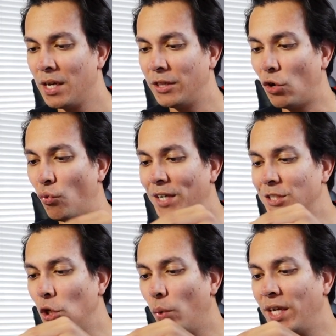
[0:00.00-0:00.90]
The
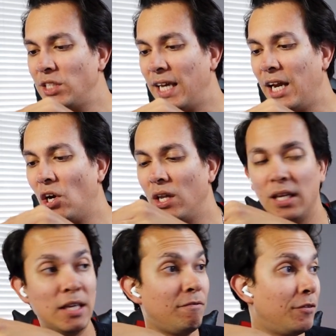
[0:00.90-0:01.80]
Rescue Ace Air
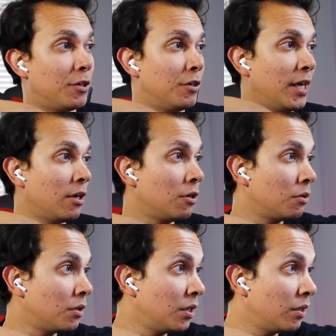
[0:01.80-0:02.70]
Lifter.
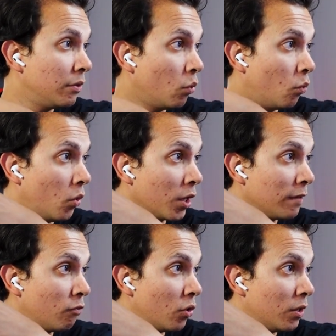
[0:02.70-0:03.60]
Now, we're
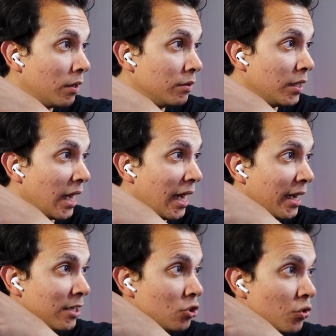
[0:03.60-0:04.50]
looking for the
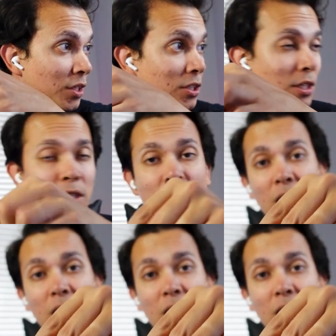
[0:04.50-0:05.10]
Hydrant, the